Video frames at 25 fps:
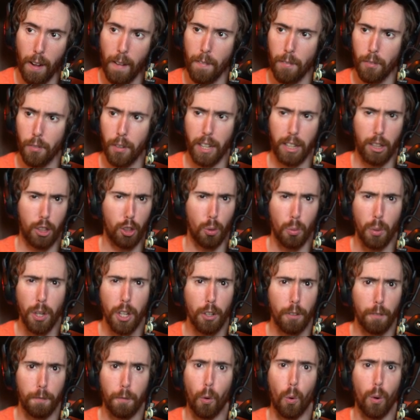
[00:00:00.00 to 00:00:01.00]
like 3
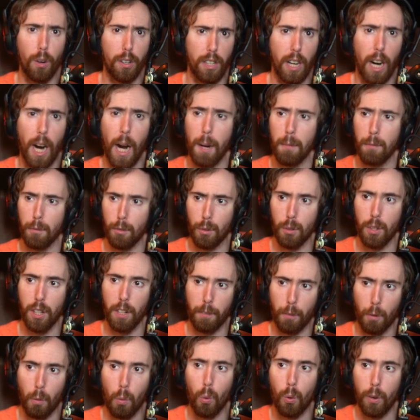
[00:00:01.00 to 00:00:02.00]
or 4 times for
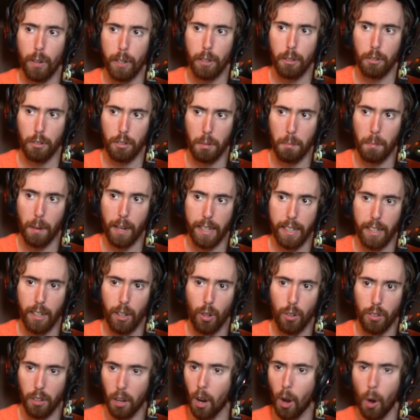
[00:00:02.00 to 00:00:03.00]
different warriors in my
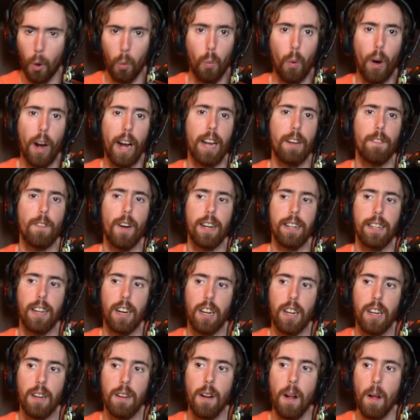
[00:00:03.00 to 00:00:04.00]
guild. Why have I
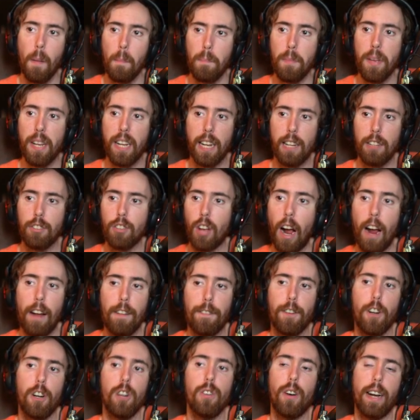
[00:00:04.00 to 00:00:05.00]
done it? Because I
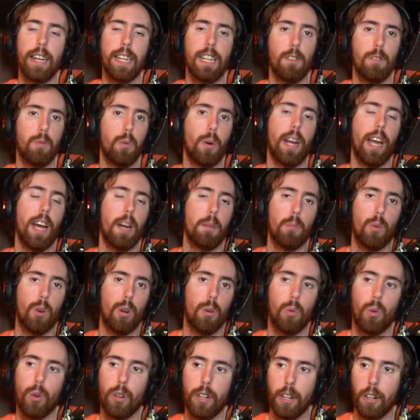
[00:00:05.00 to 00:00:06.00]
felt like if we had more
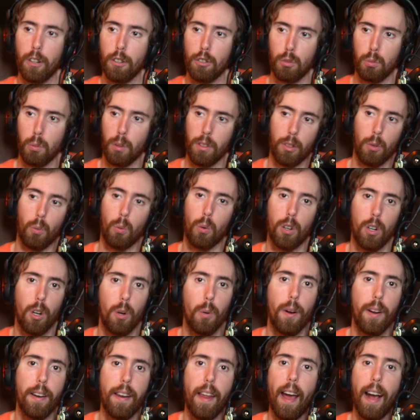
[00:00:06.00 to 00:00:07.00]
warriors with the
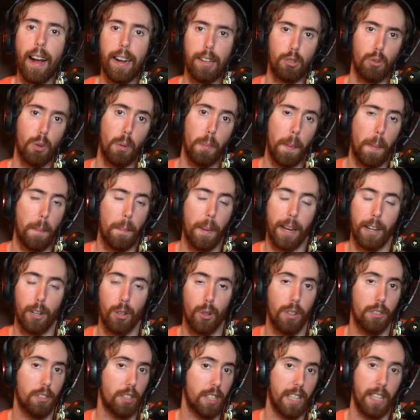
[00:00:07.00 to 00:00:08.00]
Whirlwind Axe, we'd be better
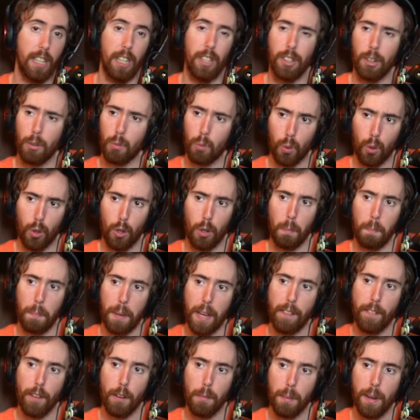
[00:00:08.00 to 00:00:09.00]
as a guild in world
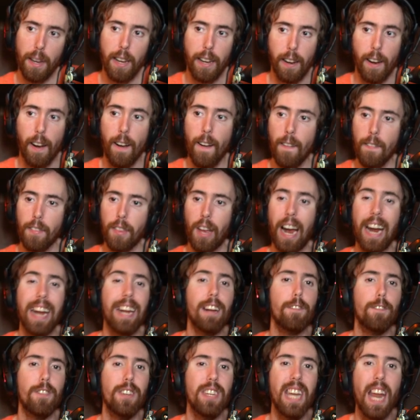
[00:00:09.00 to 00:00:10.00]
PvP. I
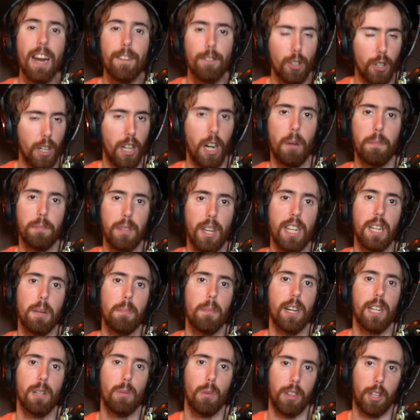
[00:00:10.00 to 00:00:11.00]
have never helped
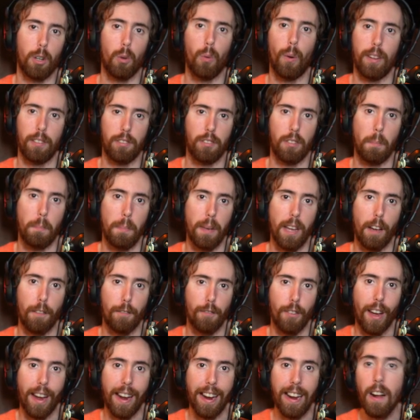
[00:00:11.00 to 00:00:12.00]
anybody with a quest in
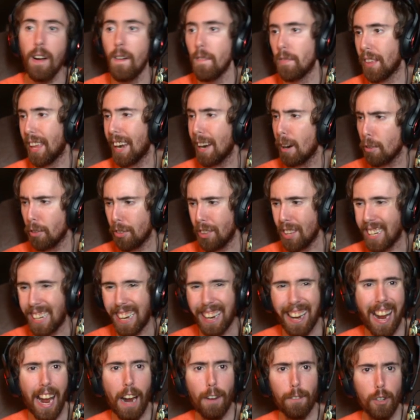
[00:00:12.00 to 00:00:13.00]
BFA, and I don't think
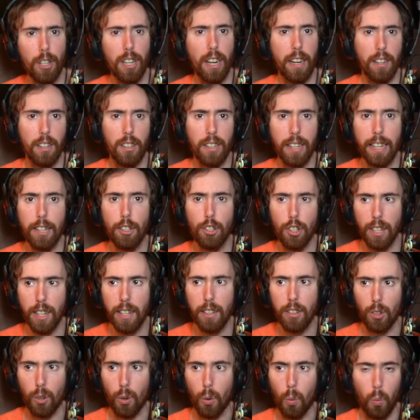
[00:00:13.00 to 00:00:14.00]
I ever did in Legion
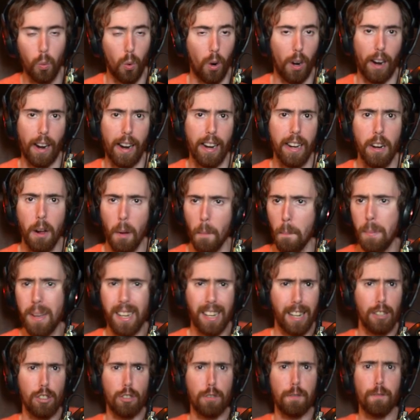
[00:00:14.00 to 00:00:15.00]
either. Why?
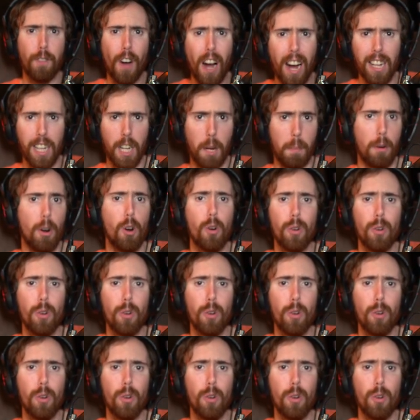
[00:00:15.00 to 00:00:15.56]
Because fuck them, who